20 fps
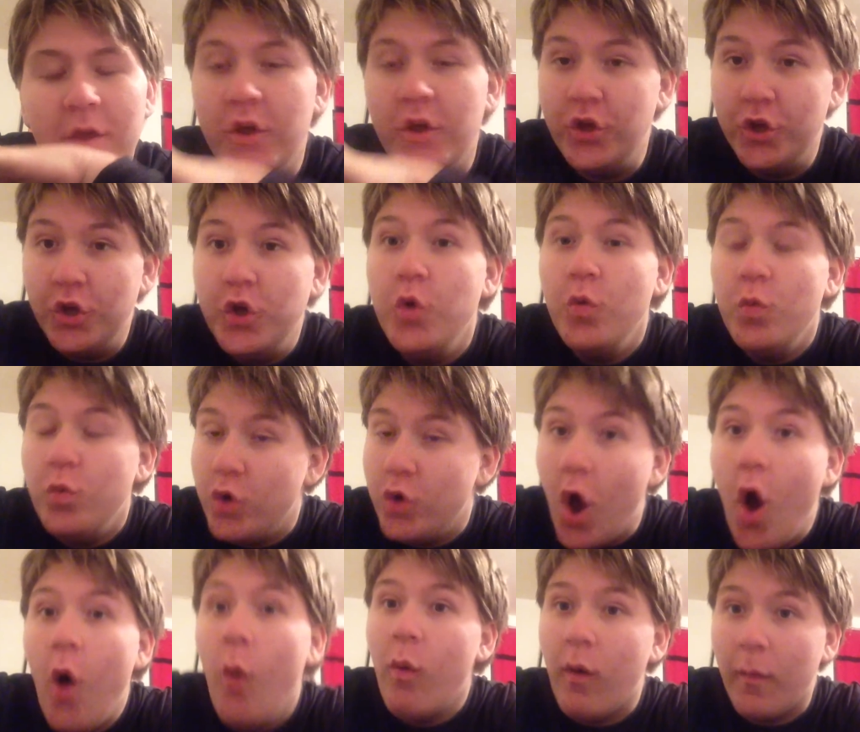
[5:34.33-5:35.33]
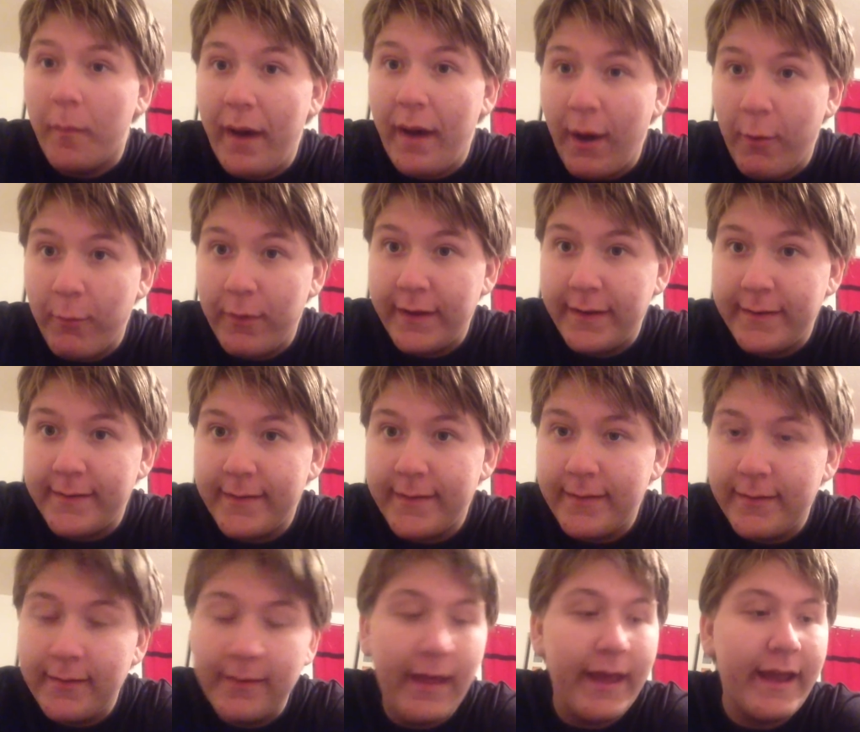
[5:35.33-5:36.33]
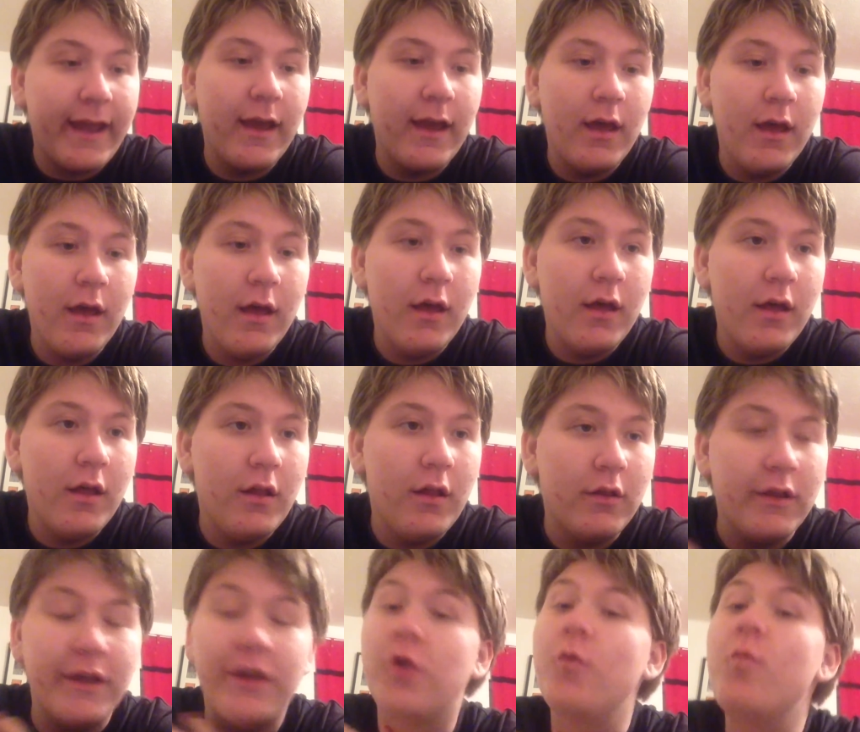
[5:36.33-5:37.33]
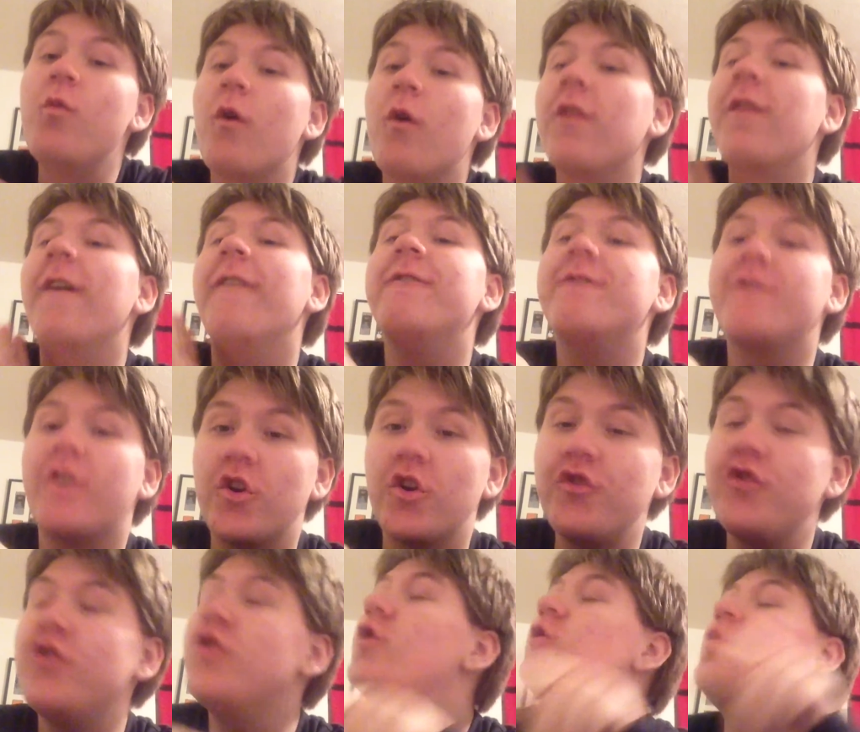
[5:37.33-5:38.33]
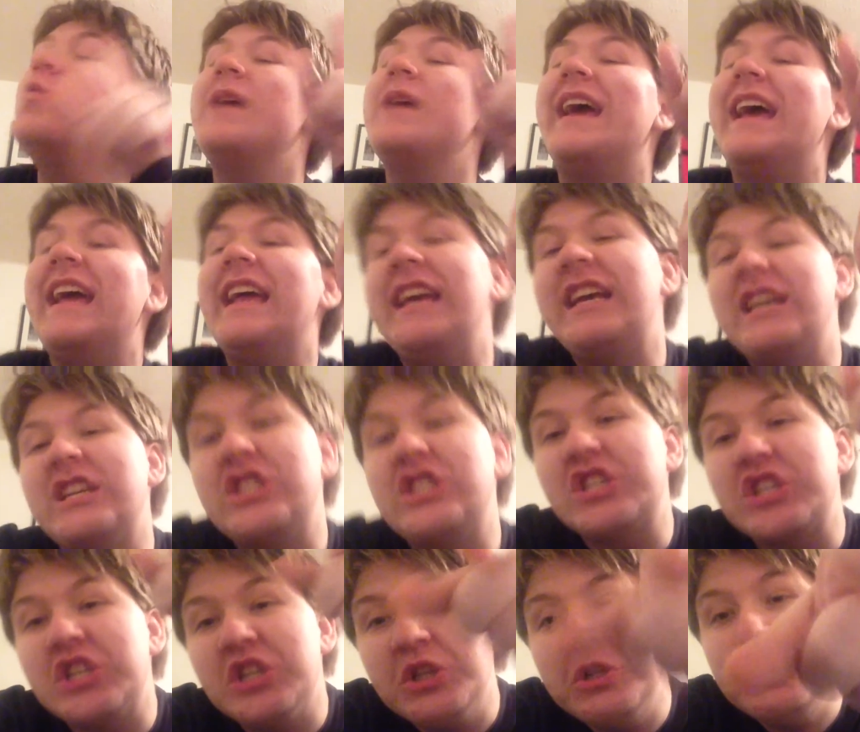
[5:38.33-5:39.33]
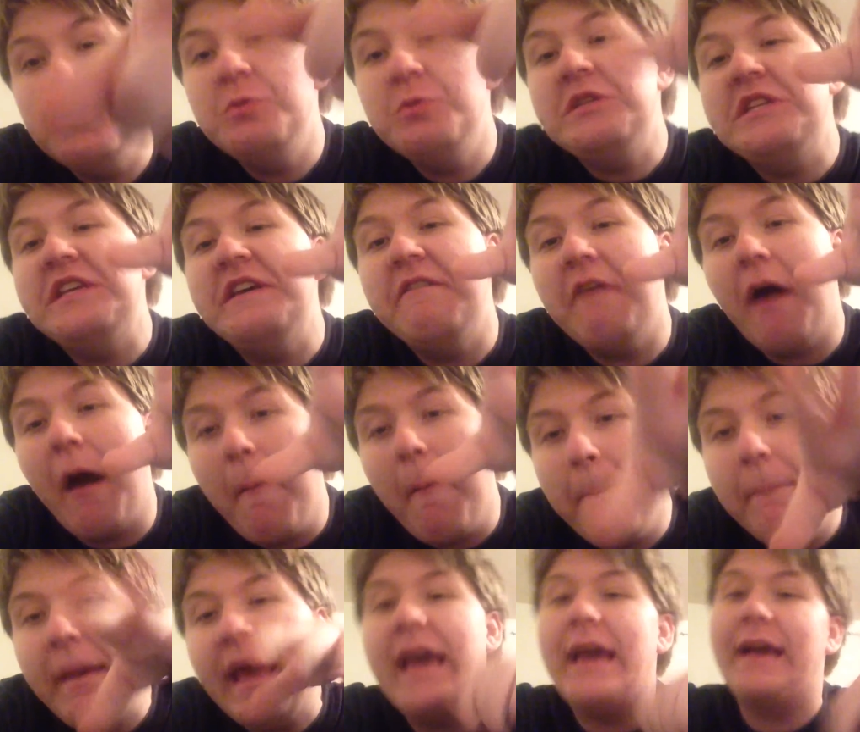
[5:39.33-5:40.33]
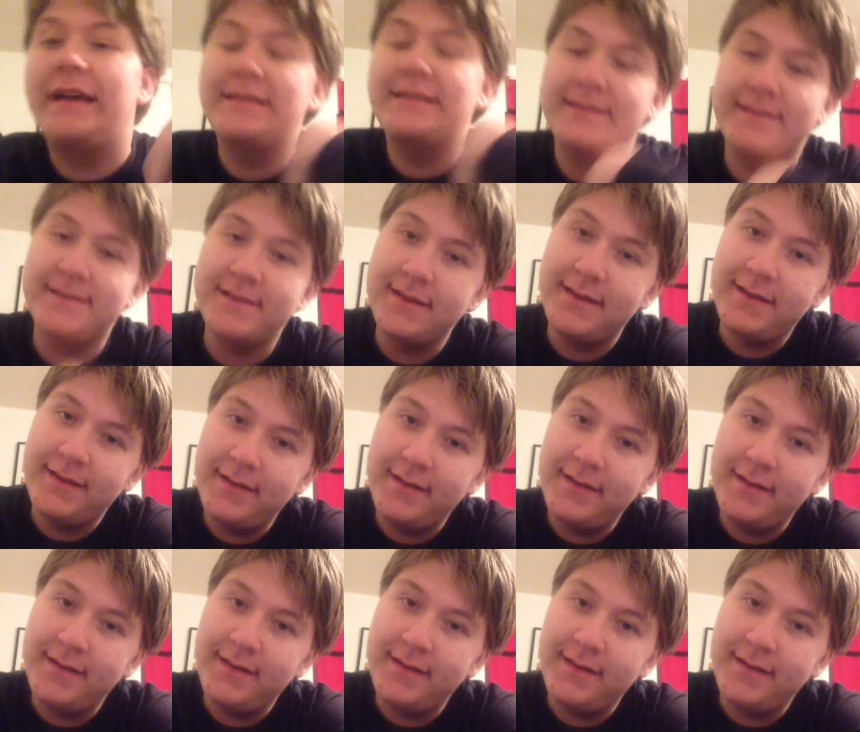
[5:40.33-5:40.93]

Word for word: you know about it. Like, like you were the first. You get exclusive picks.